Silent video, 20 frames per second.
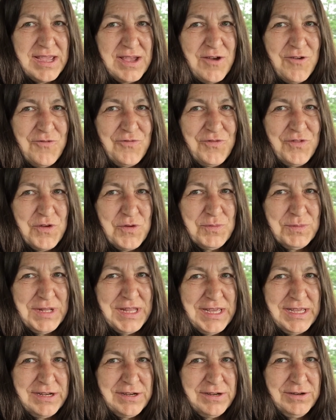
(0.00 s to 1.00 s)
I'll film
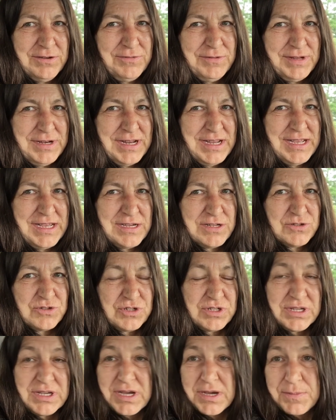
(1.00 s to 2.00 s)
later when I
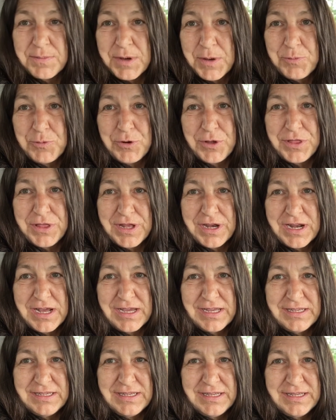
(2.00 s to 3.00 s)
actually come up with an
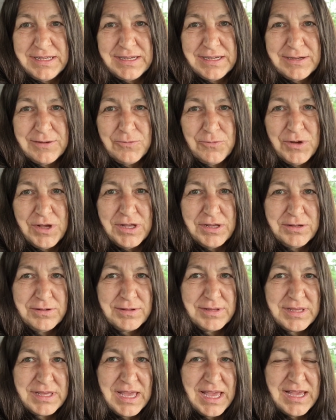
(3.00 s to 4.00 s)
idea.
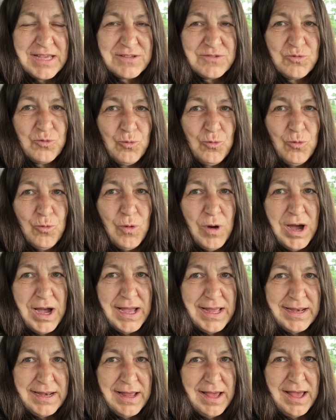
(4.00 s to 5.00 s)
Well, guess
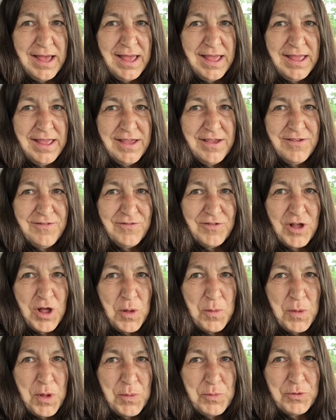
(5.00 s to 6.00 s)
what? I have
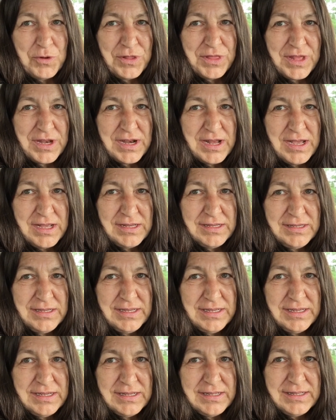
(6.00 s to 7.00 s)
come up with an
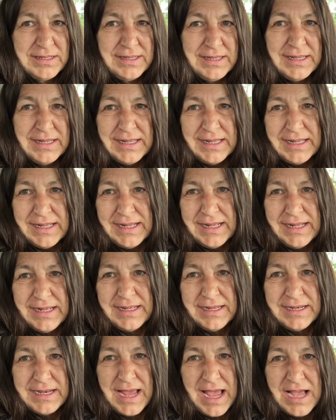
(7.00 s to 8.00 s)
idea.
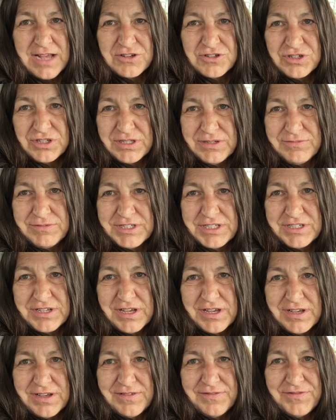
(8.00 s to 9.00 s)
It actually was
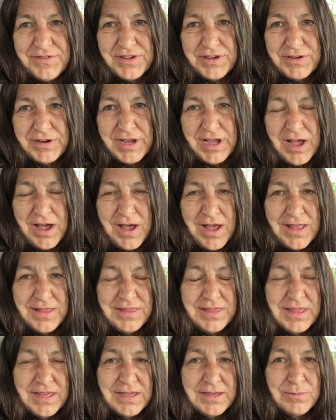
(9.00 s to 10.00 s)
a very
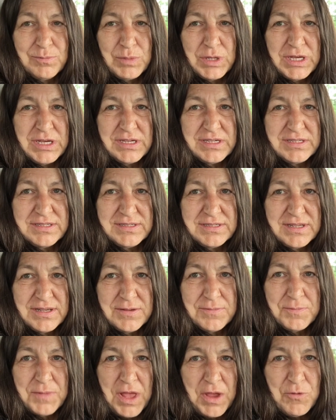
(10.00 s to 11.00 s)
odd thing because
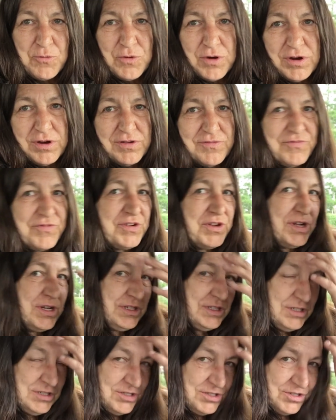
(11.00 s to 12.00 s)
I work very
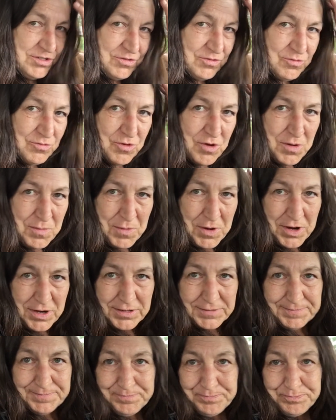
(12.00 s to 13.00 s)
close to a Walmart.